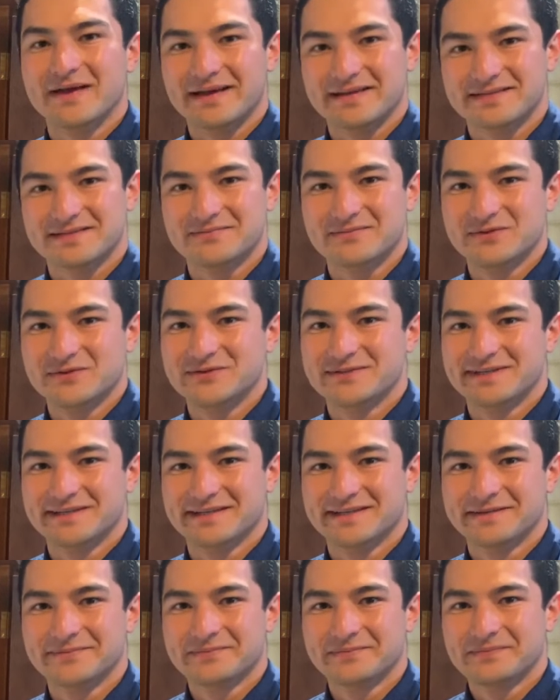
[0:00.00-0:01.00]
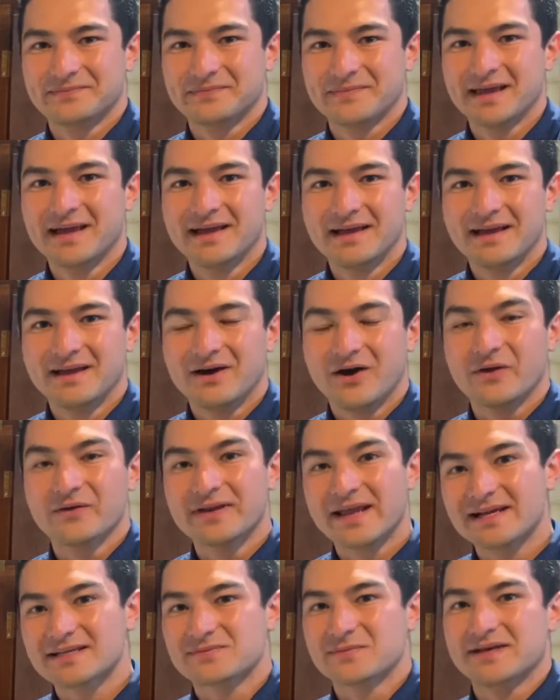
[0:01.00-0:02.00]
some music. On
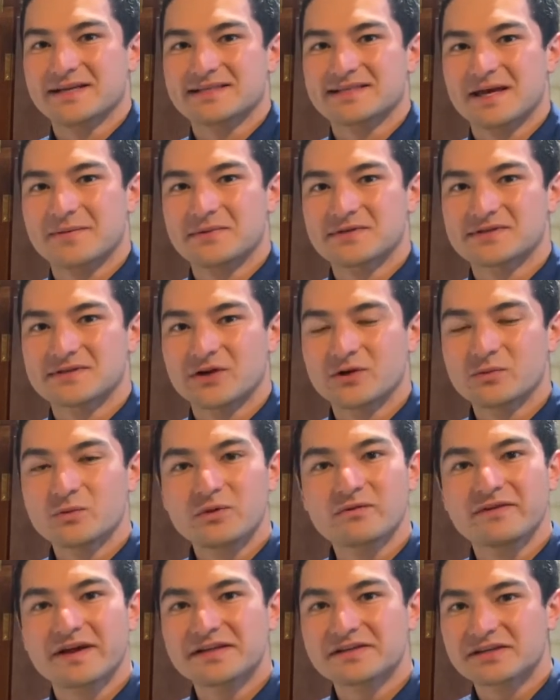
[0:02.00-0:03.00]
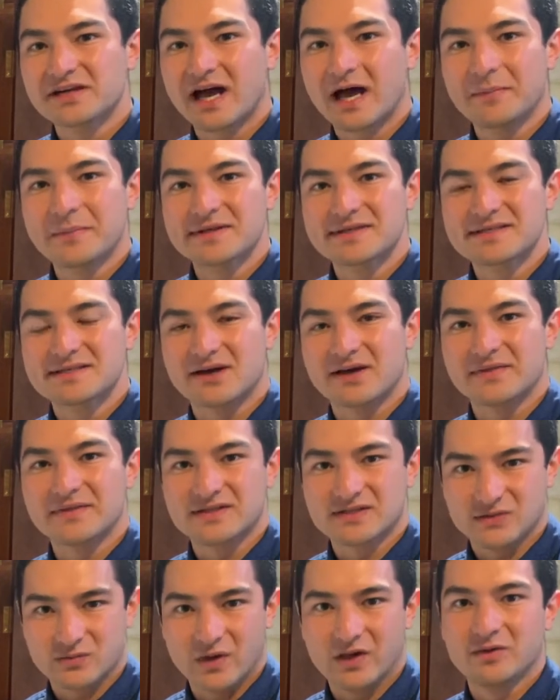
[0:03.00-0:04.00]
next week's episode, we'll venture up inside the
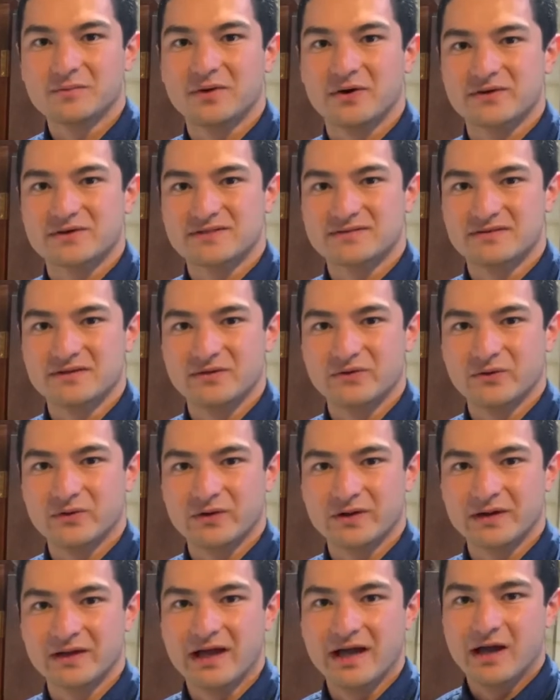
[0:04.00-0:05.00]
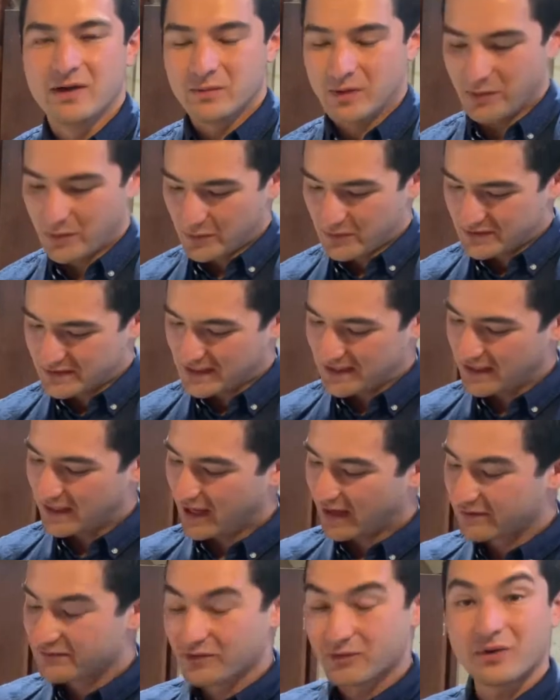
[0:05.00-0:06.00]
swell box of the organ, where we'll see
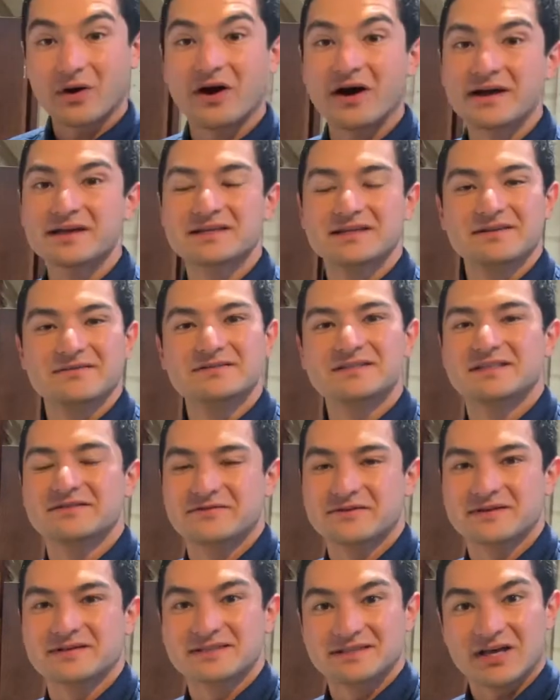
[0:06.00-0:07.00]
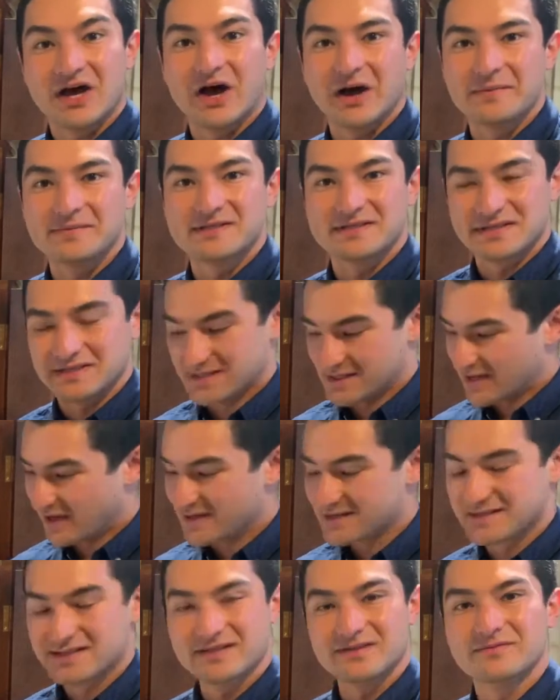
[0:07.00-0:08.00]
a variety of different types and
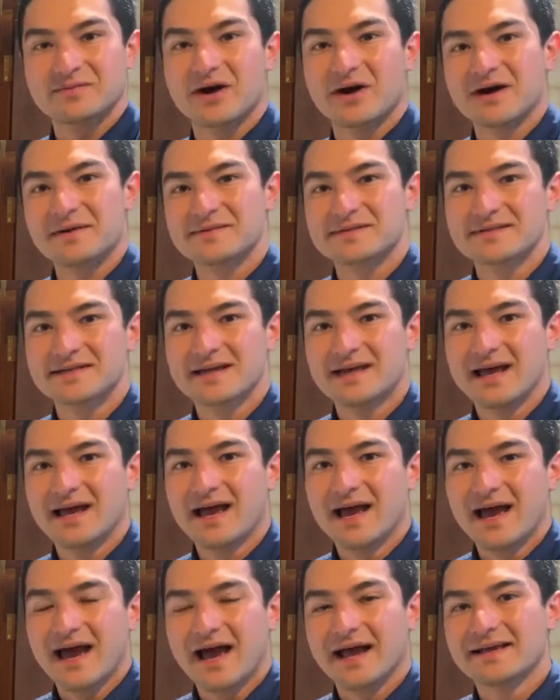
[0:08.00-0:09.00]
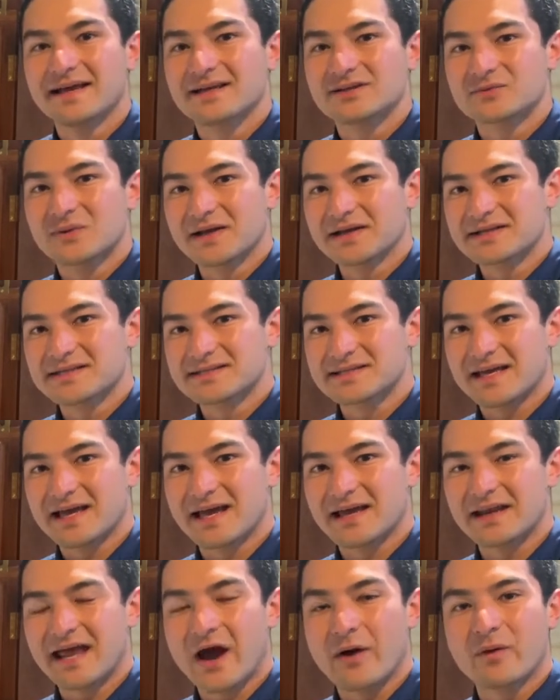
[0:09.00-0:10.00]
sizes of pipes, and get to
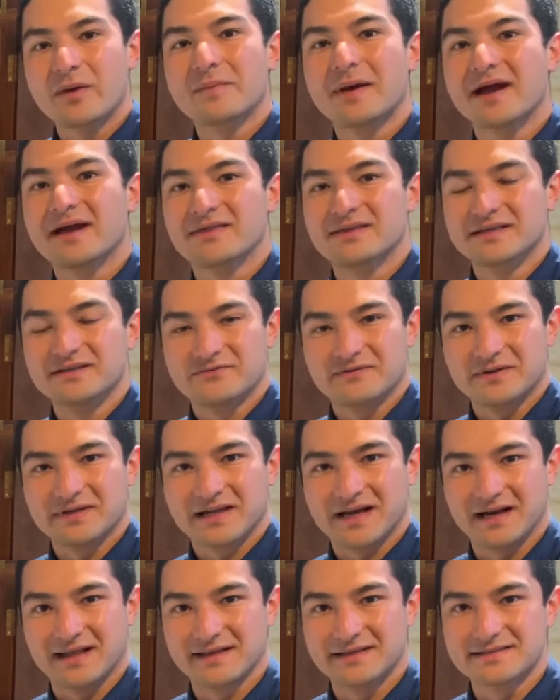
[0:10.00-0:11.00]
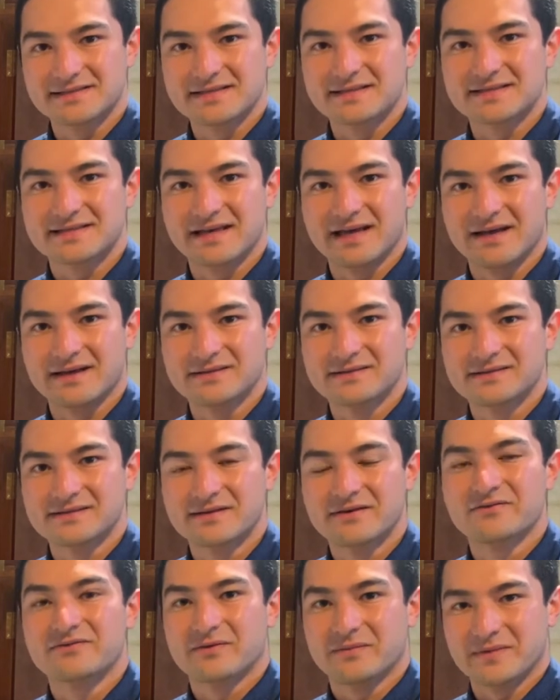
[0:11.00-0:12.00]
understand how we make the different colours and sounds
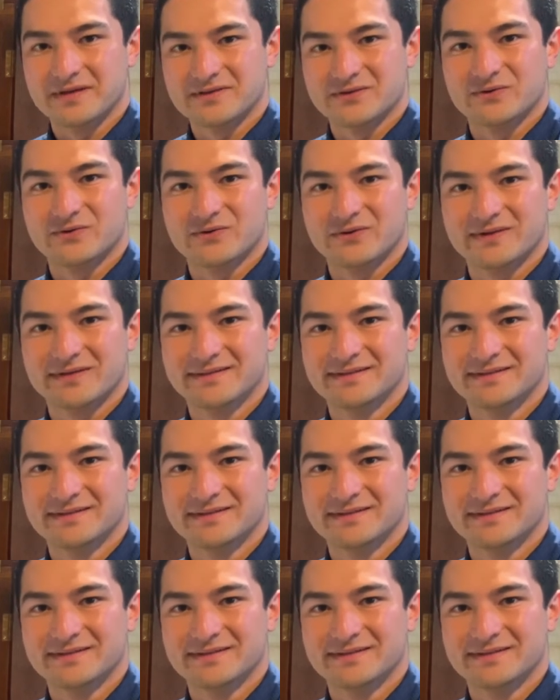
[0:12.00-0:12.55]
from this organ.